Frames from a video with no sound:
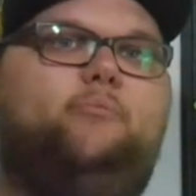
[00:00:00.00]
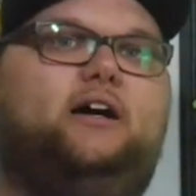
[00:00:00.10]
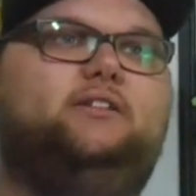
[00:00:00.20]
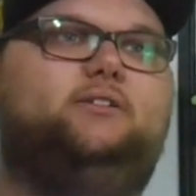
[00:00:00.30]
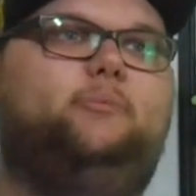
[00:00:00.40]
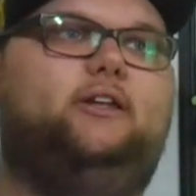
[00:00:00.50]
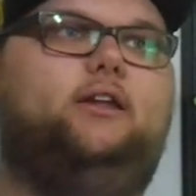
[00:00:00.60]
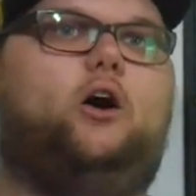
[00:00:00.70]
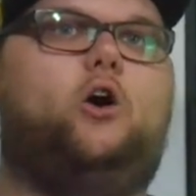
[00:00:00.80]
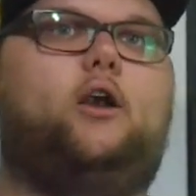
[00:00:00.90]

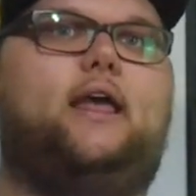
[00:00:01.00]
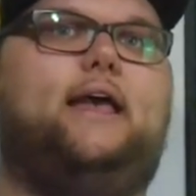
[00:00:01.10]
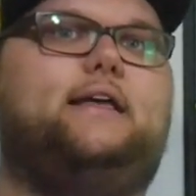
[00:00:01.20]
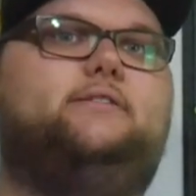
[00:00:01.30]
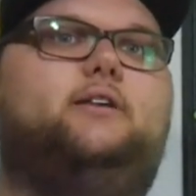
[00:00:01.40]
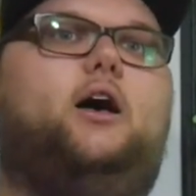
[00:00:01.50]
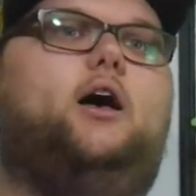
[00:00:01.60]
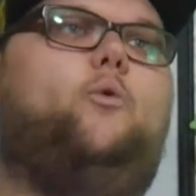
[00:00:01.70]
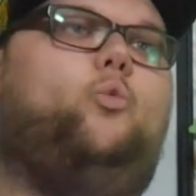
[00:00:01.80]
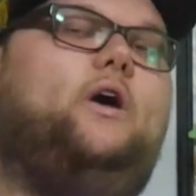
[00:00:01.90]
possibly aren't as
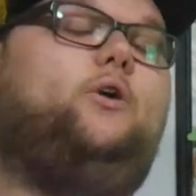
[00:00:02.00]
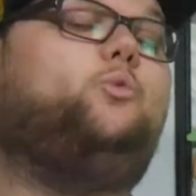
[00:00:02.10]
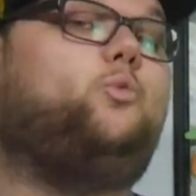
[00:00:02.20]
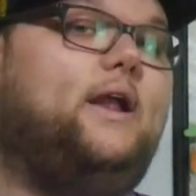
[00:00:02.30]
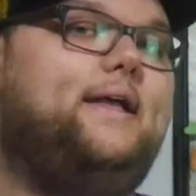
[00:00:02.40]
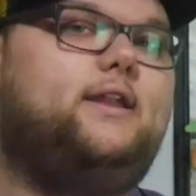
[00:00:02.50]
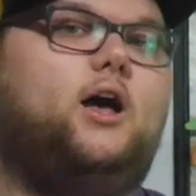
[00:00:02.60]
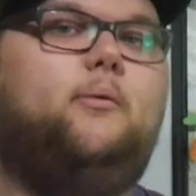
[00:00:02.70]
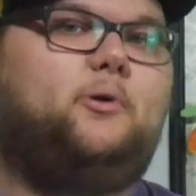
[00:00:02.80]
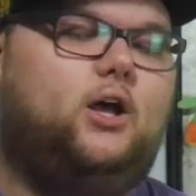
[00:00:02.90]
well read up